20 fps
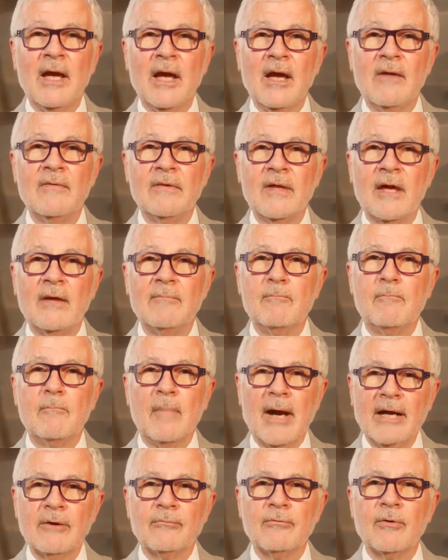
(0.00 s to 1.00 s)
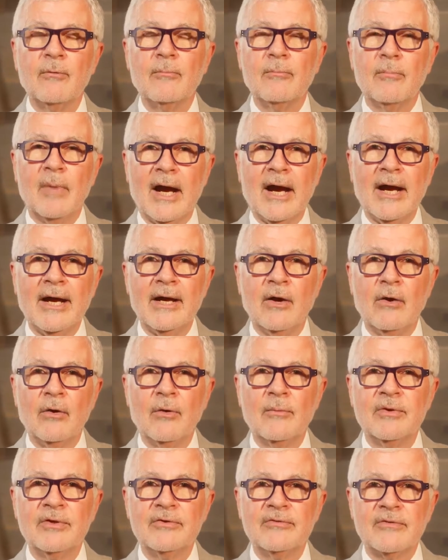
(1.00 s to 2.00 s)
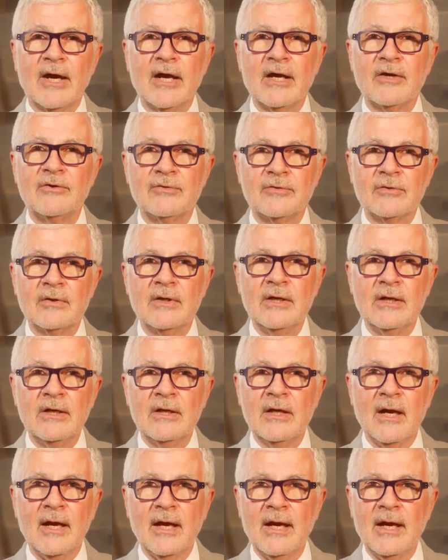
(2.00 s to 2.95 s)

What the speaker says: And that microbiome is actually